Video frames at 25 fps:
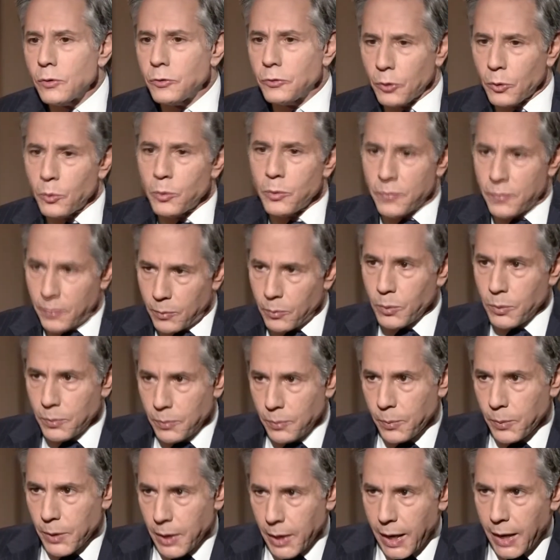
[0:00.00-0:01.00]
So we've,
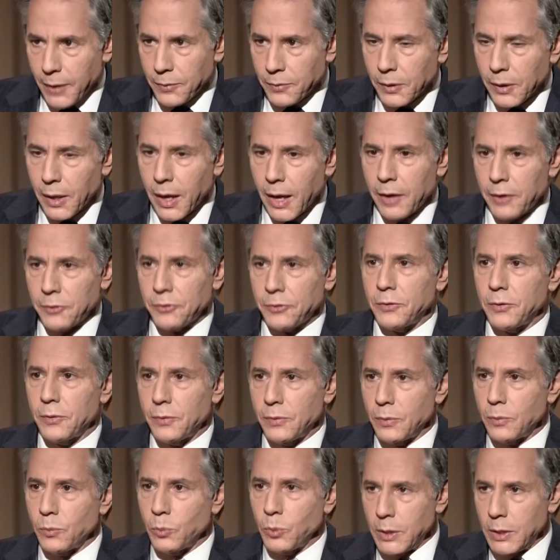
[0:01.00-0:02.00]
we, we had the last
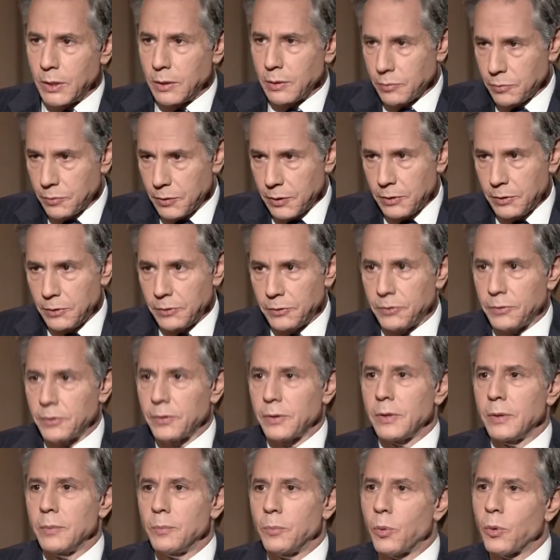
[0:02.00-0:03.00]
week of
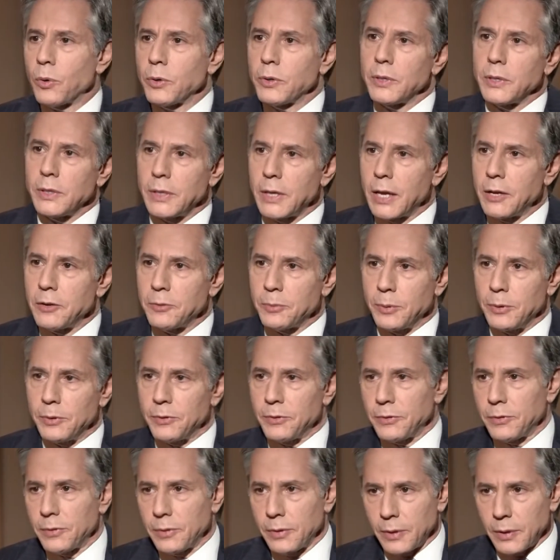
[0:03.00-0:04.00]
these important
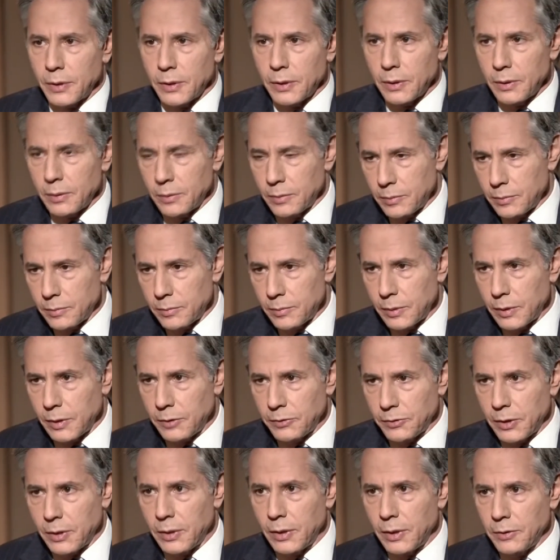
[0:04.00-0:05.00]
engagements, uh,
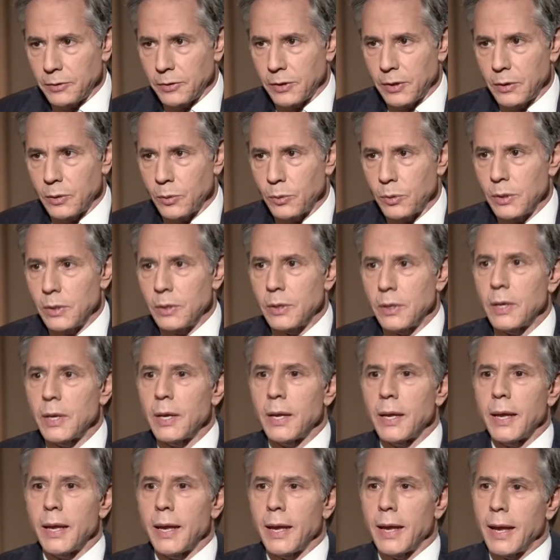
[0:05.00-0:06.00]
as I as I noted,
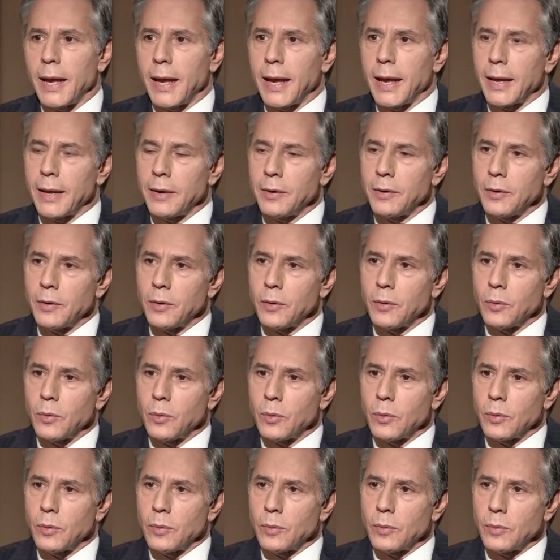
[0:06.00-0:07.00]
and
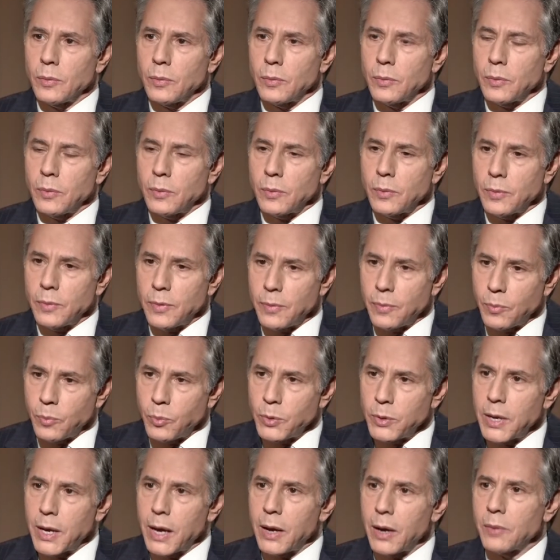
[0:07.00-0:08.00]

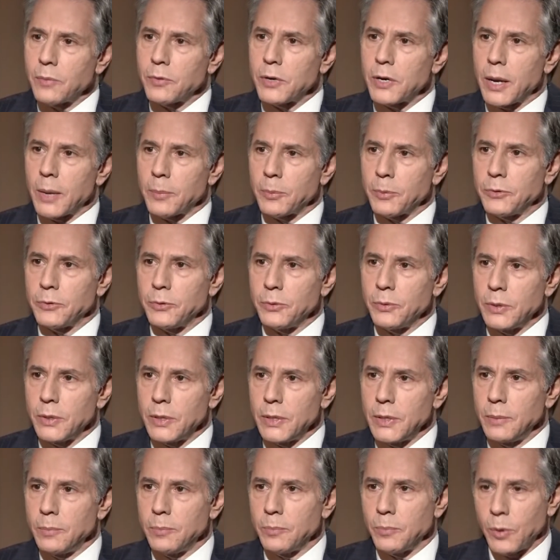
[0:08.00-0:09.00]
we now have an
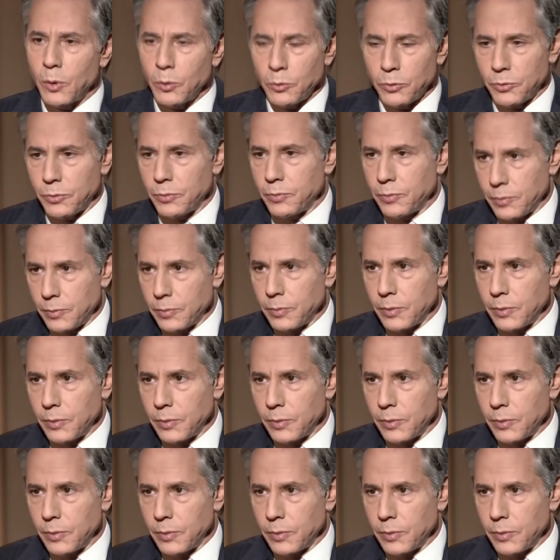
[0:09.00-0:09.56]
opportunity, both